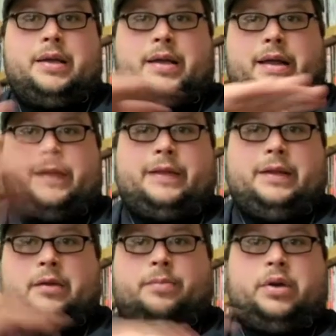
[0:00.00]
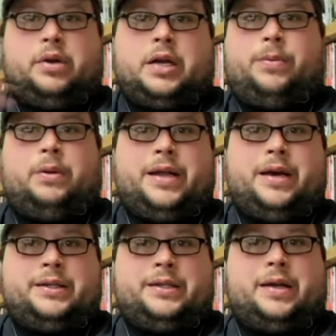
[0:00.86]
and I, put a couple
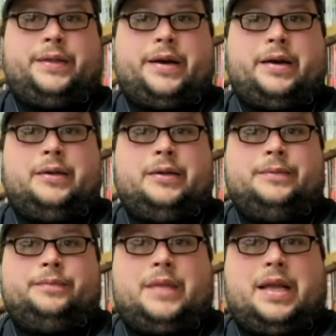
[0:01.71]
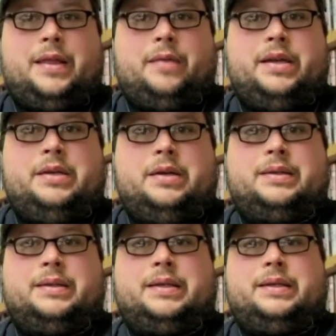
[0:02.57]
layers on there, and then we took
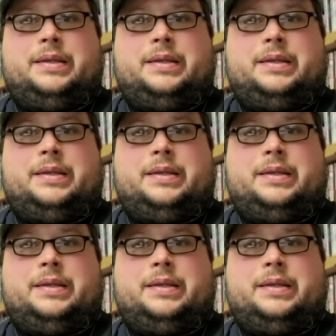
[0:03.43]
the